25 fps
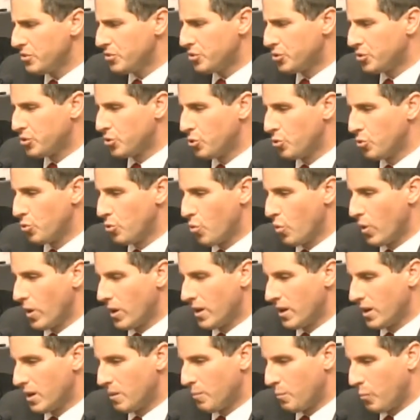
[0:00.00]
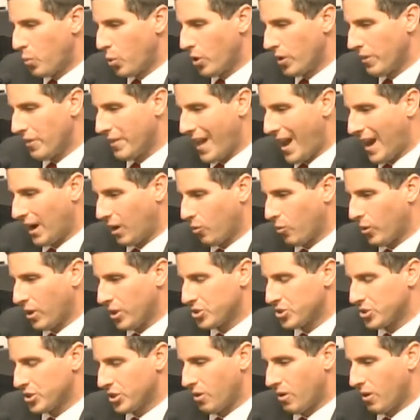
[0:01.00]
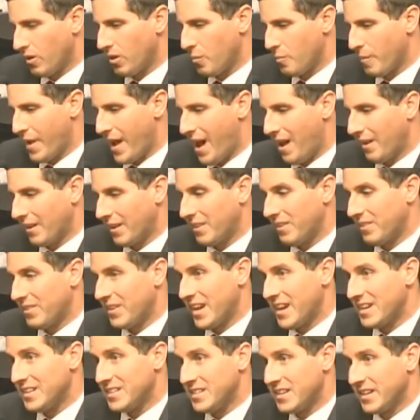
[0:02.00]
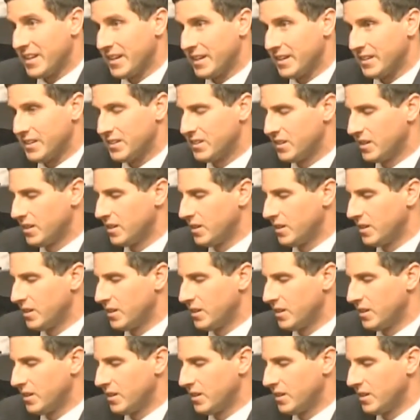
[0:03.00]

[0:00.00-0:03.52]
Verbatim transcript: to put that question on the ballot. They did.